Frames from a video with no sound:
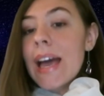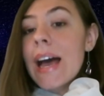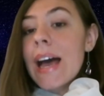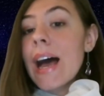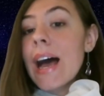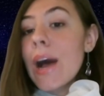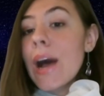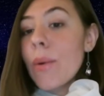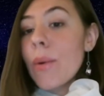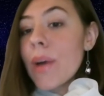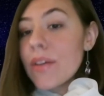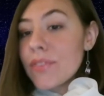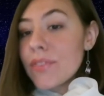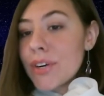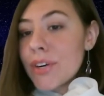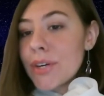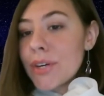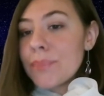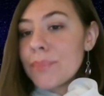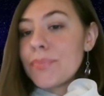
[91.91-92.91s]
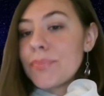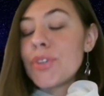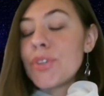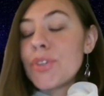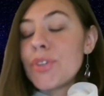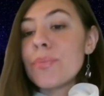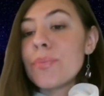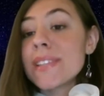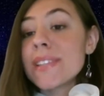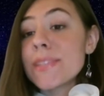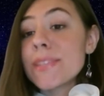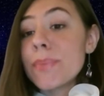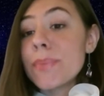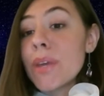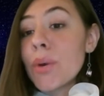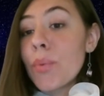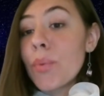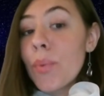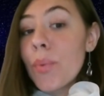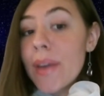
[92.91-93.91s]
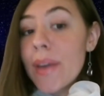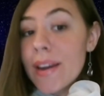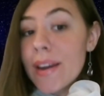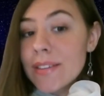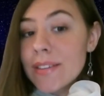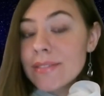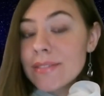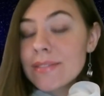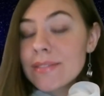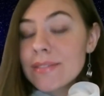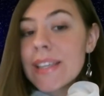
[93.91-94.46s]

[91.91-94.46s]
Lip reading: However, you must be aware